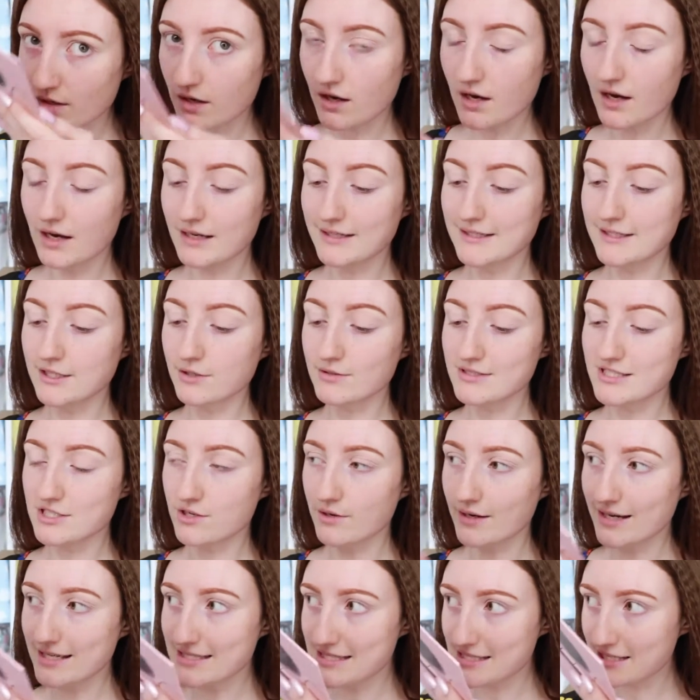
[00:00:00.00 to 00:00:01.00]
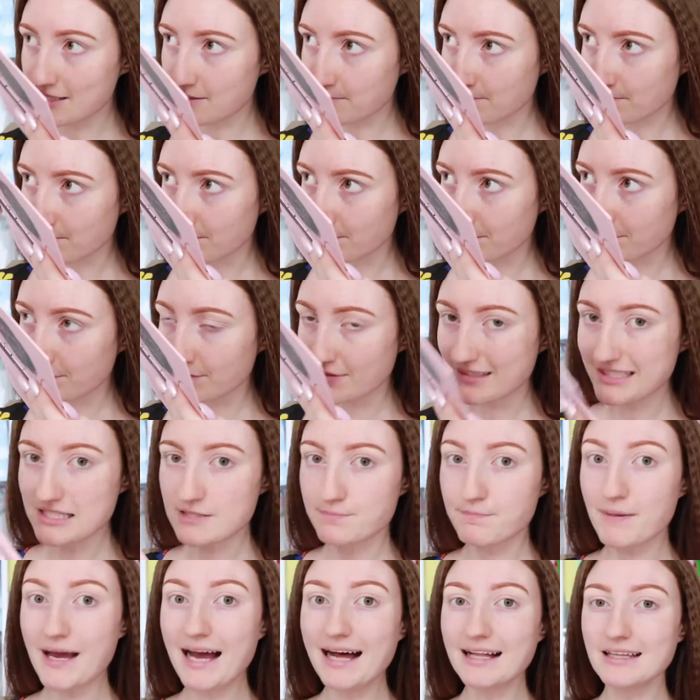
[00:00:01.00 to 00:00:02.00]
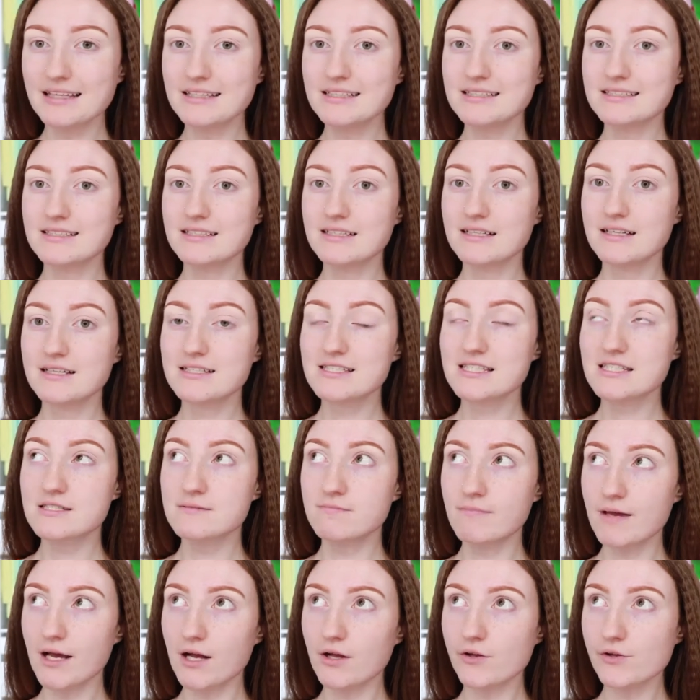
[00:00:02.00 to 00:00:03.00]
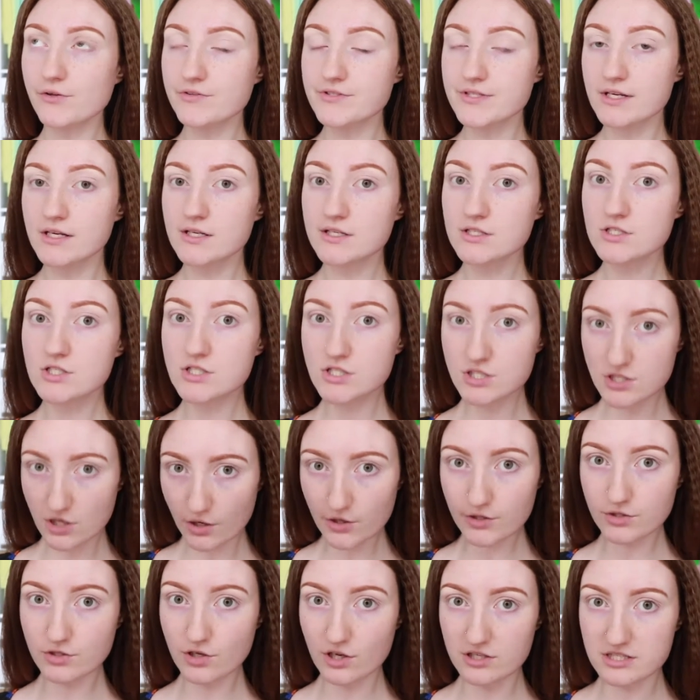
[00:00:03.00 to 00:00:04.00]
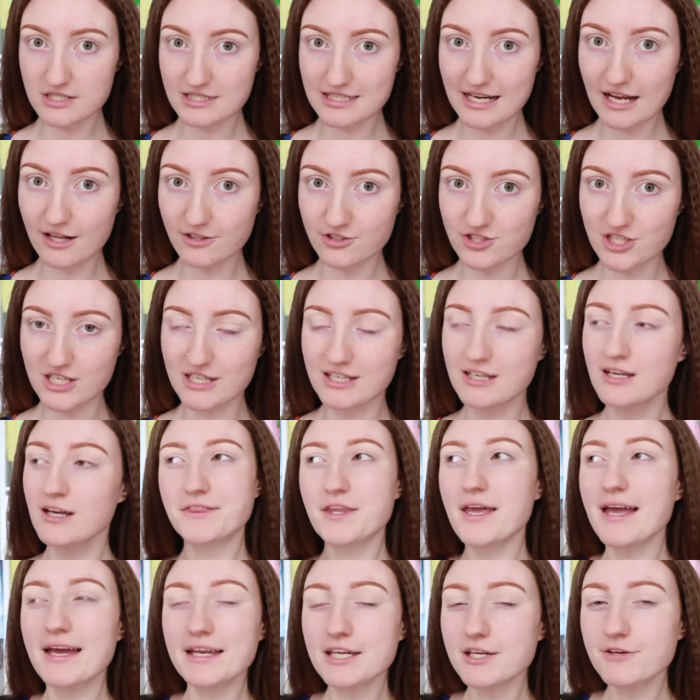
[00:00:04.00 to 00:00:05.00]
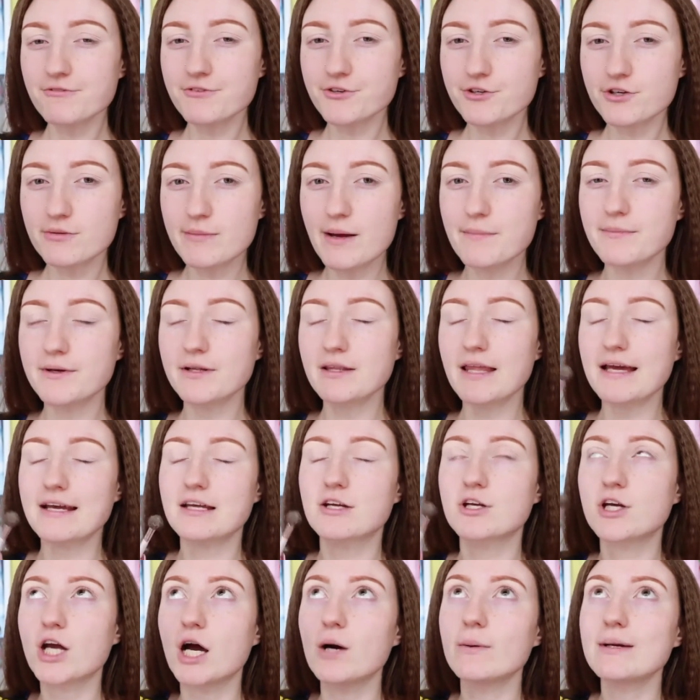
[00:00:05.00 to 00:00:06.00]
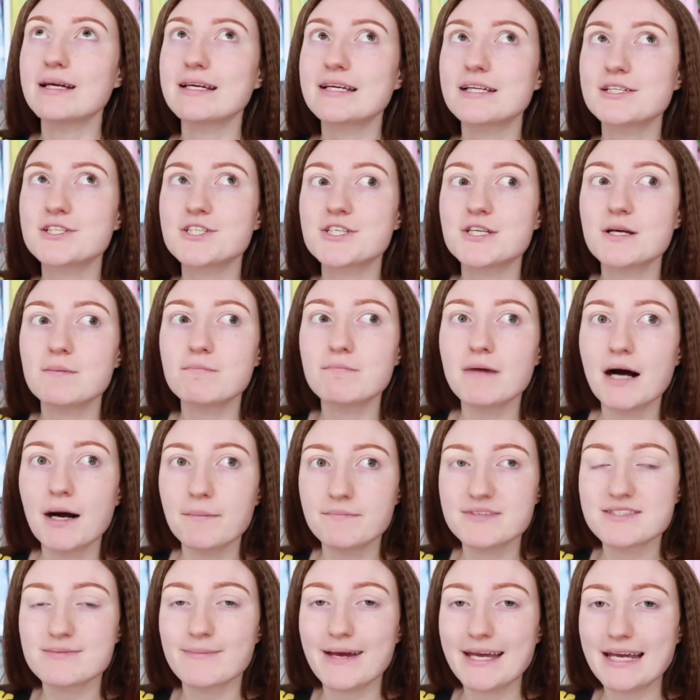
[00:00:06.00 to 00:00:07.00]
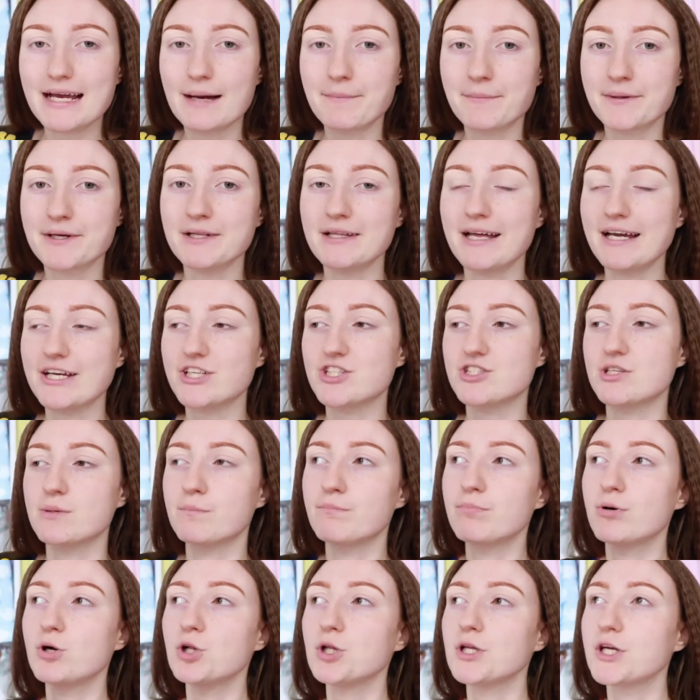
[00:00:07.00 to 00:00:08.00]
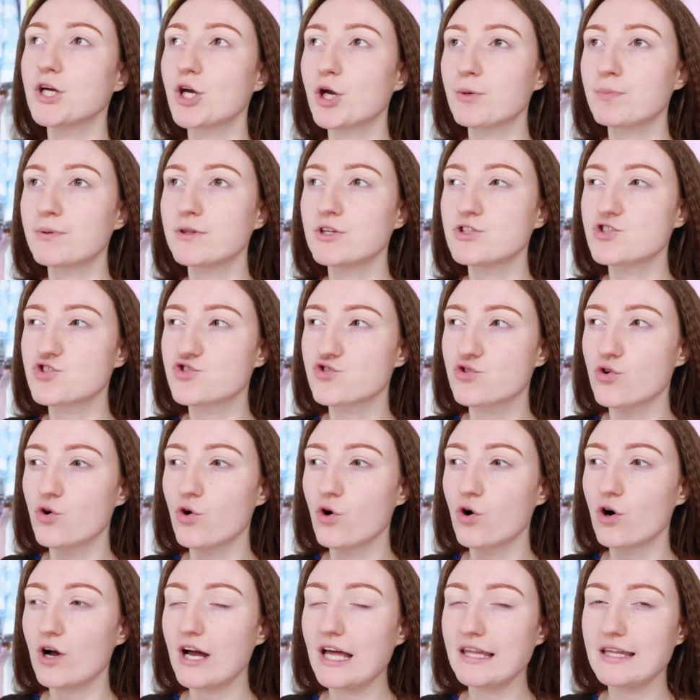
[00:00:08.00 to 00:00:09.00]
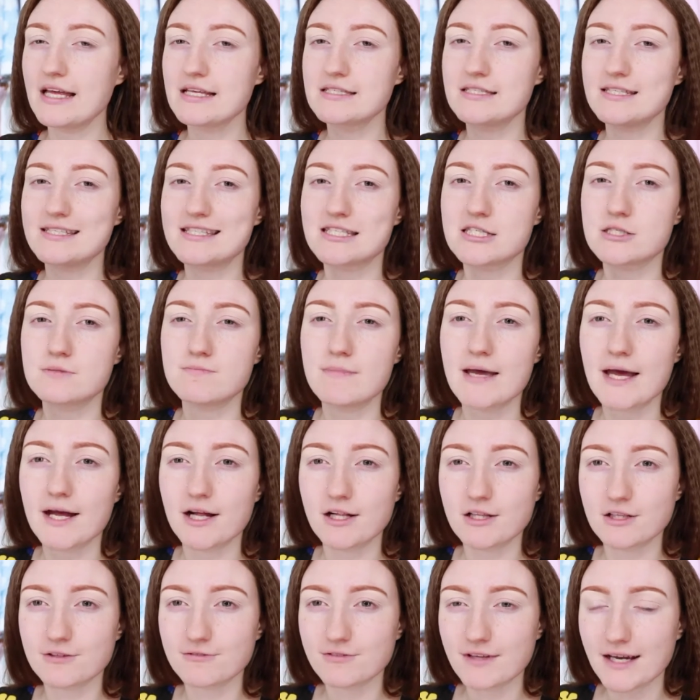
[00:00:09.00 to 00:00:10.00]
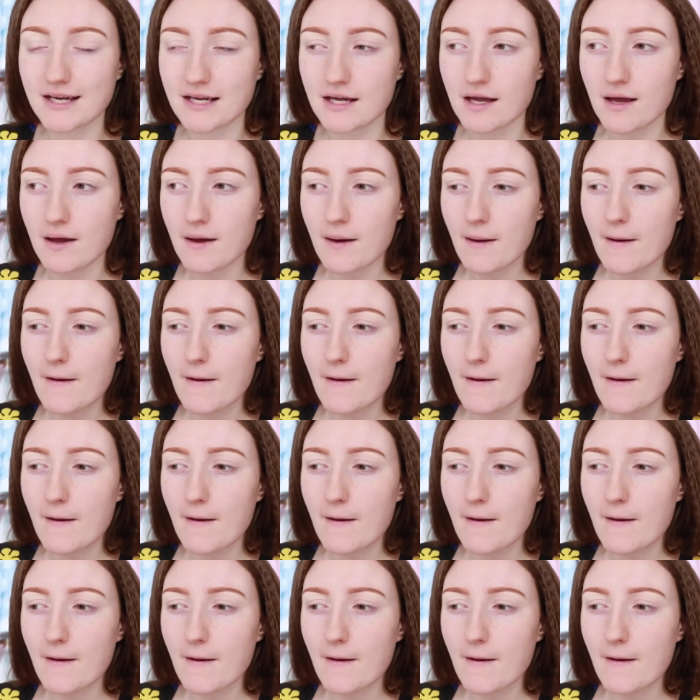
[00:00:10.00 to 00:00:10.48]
Oh, you know what's crazy? This palette smells so nostalgic. Do any of you remember like going into your mum's makeup collection and pulling open the drawer and there's this smell of like